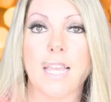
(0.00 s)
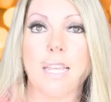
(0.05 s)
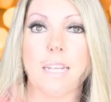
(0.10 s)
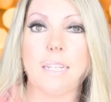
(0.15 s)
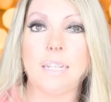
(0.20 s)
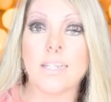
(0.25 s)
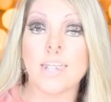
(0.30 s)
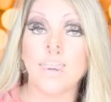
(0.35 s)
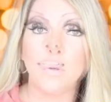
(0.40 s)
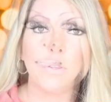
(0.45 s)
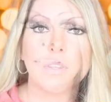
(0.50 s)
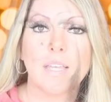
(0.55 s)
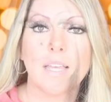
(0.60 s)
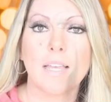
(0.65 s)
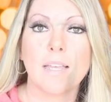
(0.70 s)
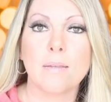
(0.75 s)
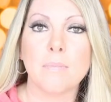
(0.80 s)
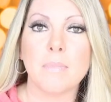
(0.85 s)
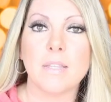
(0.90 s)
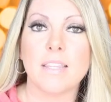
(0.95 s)
I've told
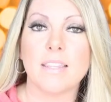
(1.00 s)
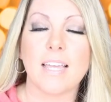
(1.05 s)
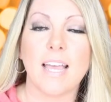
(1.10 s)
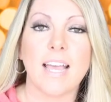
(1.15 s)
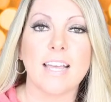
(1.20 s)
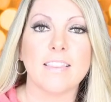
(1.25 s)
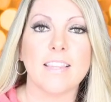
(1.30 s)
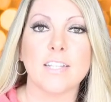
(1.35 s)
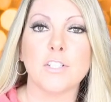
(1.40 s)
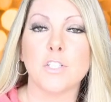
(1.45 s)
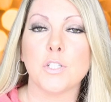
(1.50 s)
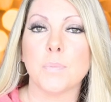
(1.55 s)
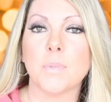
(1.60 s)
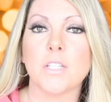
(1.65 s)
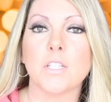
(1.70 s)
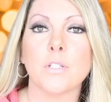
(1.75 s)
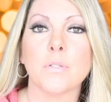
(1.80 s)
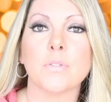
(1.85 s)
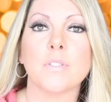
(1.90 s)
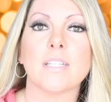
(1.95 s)
them that they should be
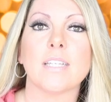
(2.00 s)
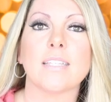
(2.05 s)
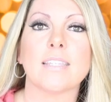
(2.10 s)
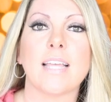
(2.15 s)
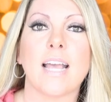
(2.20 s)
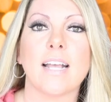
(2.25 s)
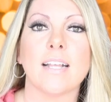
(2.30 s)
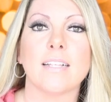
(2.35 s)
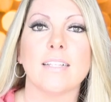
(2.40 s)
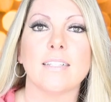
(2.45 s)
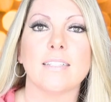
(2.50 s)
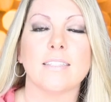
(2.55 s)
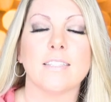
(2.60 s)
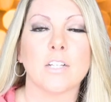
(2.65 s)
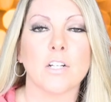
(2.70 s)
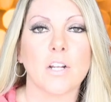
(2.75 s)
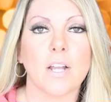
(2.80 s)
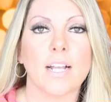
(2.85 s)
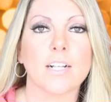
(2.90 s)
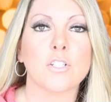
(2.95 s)
using that
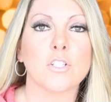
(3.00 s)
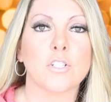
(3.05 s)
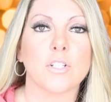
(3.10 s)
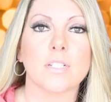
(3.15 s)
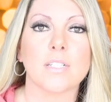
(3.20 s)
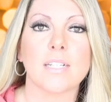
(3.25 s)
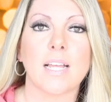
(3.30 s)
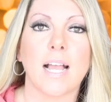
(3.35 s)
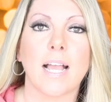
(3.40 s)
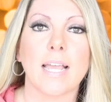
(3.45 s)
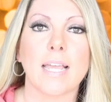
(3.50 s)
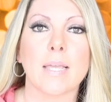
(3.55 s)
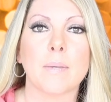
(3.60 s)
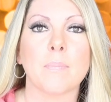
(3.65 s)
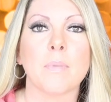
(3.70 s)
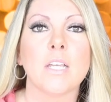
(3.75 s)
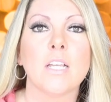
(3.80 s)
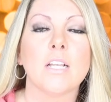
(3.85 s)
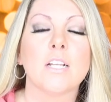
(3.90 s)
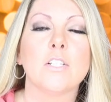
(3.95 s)
their extra
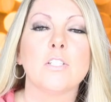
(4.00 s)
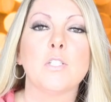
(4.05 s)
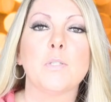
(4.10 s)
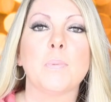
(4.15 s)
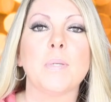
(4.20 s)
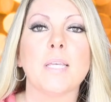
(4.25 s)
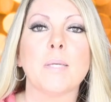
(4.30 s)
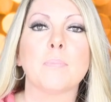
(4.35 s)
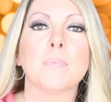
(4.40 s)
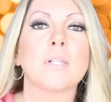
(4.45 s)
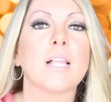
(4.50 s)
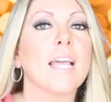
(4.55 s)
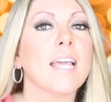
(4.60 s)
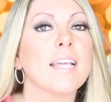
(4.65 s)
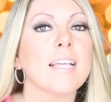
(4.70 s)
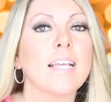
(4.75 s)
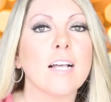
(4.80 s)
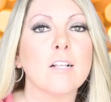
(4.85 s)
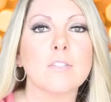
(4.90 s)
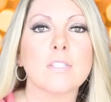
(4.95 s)
time to be
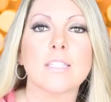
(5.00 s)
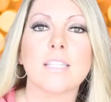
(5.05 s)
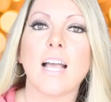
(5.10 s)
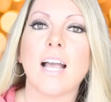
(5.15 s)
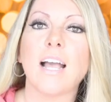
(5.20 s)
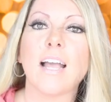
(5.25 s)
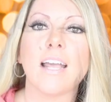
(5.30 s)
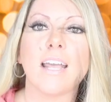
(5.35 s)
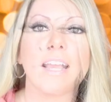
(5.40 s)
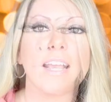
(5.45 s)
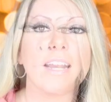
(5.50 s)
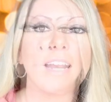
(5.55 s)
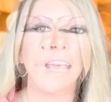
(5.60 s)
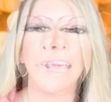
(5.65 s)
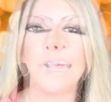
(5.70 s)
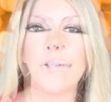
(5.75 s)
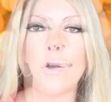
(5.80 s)
playing outside,